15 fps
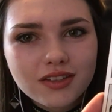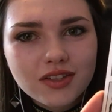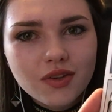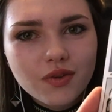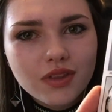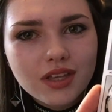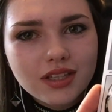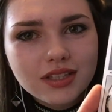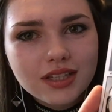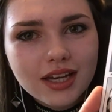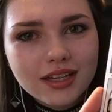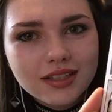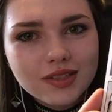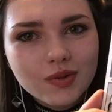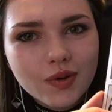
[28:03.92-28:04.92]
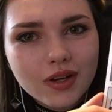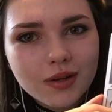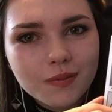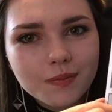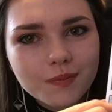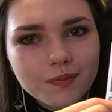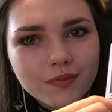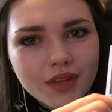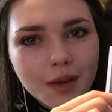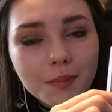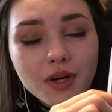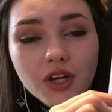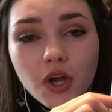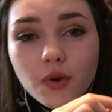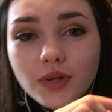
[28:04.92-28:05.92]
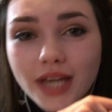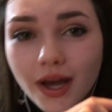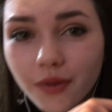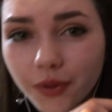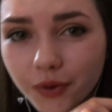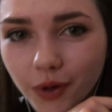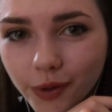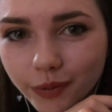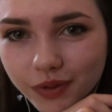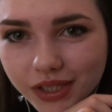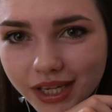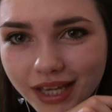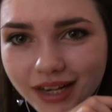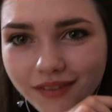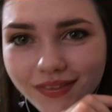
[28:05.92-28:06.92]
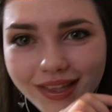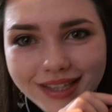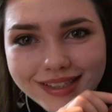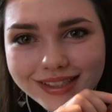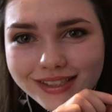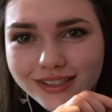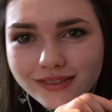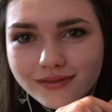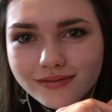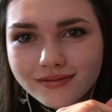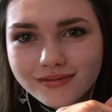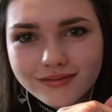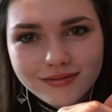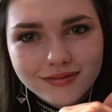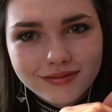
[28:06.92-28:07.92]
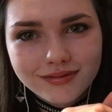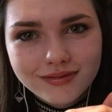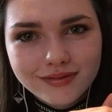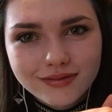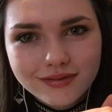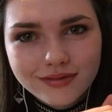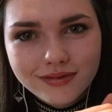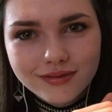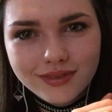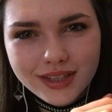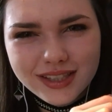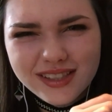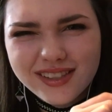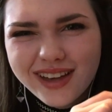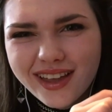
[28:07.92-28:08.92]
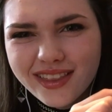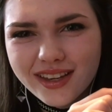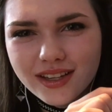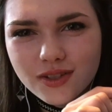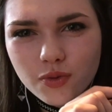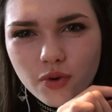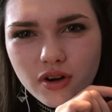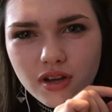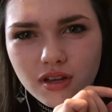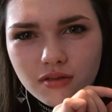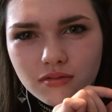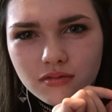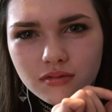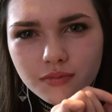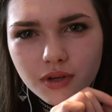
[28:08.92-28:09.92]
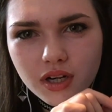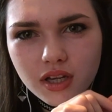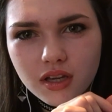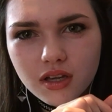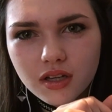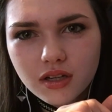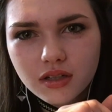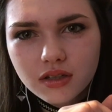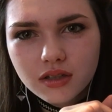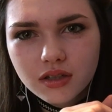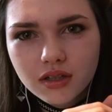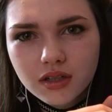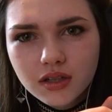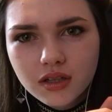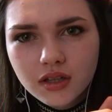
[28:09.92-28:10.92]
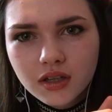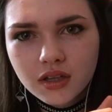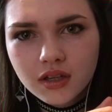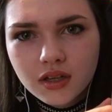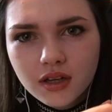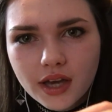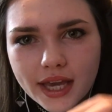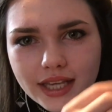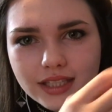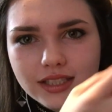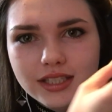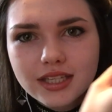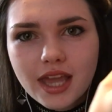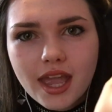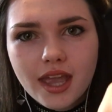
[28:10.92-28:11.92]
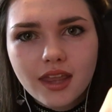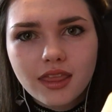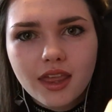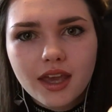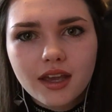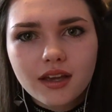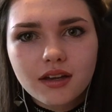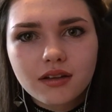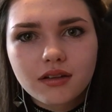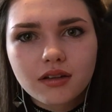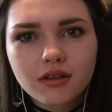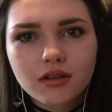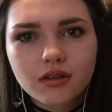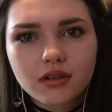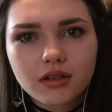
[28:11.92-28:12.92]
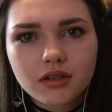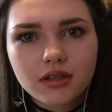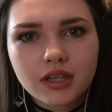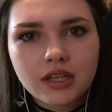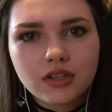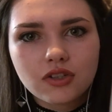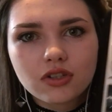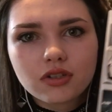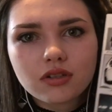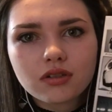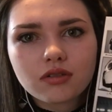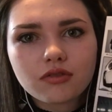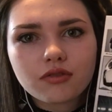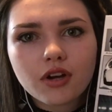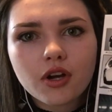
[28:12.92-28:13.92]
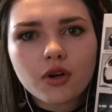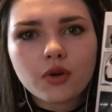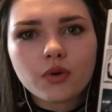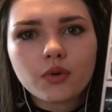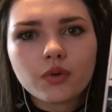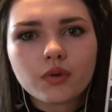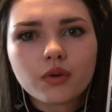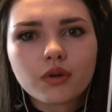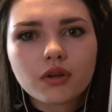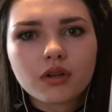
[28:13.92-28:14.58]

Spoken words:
So this next one, I'm going to go down the rows again if that's, because I think it's working pretty good. I can stay in like each row and